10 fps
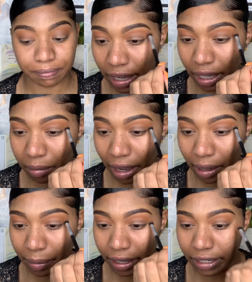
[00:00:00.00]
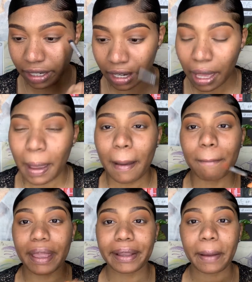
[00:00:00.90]
In my opinion,
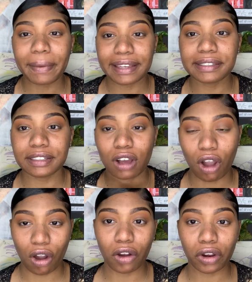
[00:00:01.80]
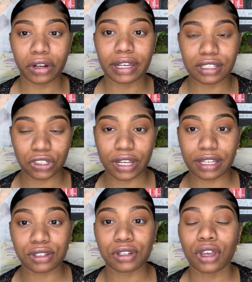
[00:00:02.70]
makeup isn't hard. It's
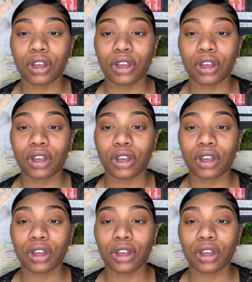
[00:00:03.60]
just,